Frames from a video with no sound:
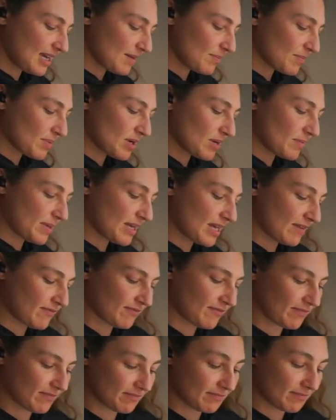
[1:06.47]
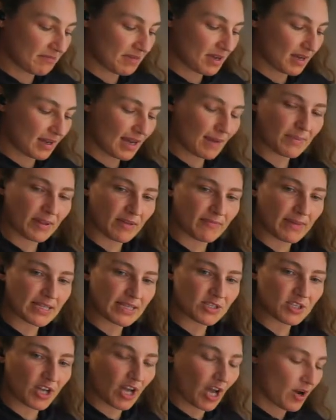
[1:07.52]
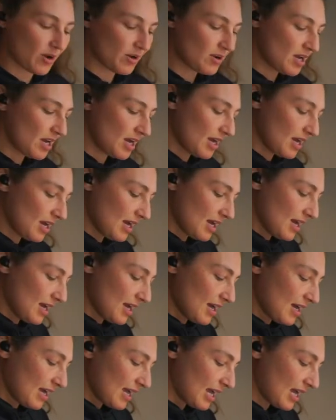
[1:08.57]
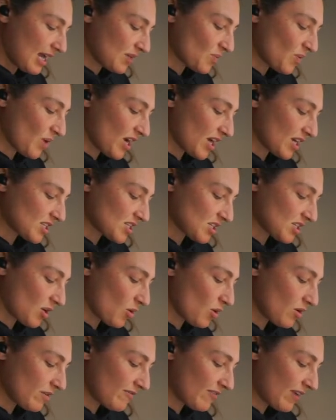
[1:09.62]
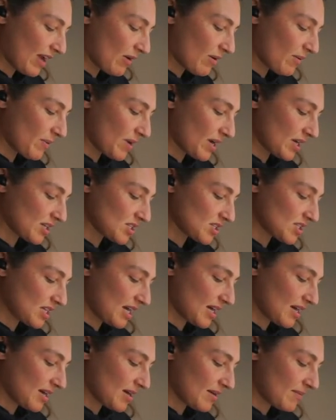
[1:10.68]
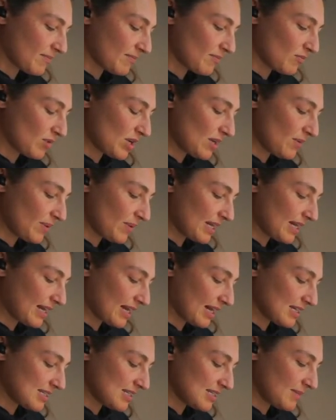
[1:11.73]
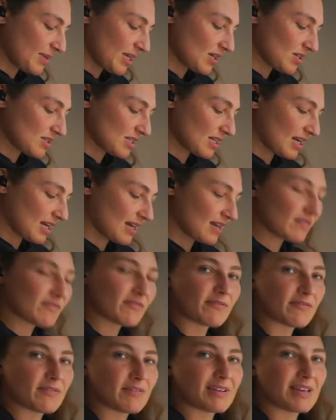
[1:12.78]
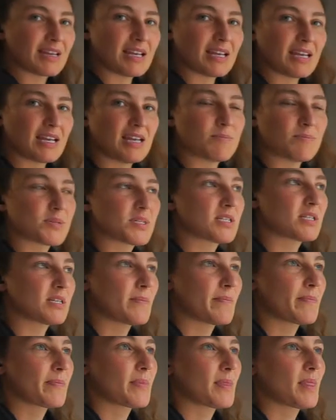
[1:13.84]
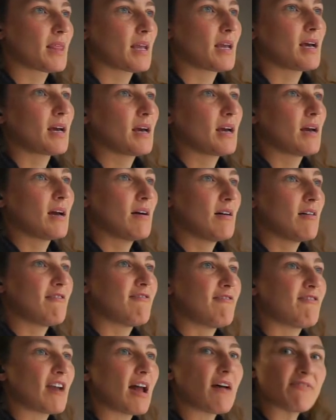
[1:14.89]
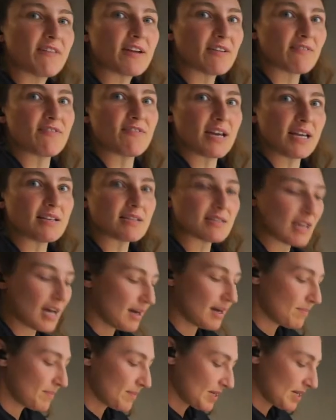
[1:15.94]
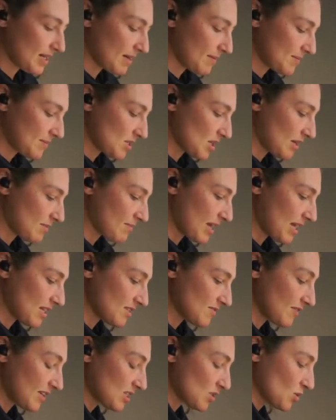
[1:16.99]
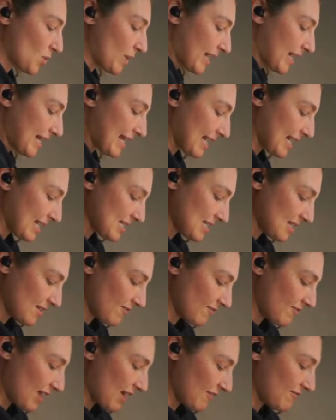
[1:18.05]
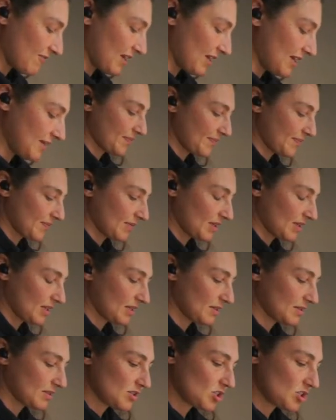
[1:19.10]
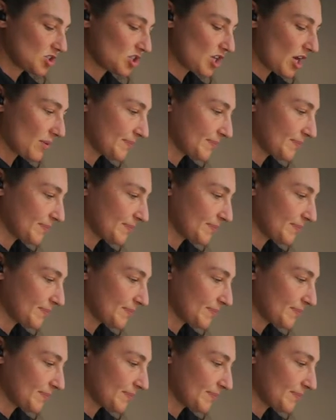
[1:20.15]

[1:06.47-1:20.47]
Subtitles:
probably a couple of months ago, it works. Corn flour works really, really nicely because it kind of keeps fluffing things up, so it makes things quite nice and fluffy. So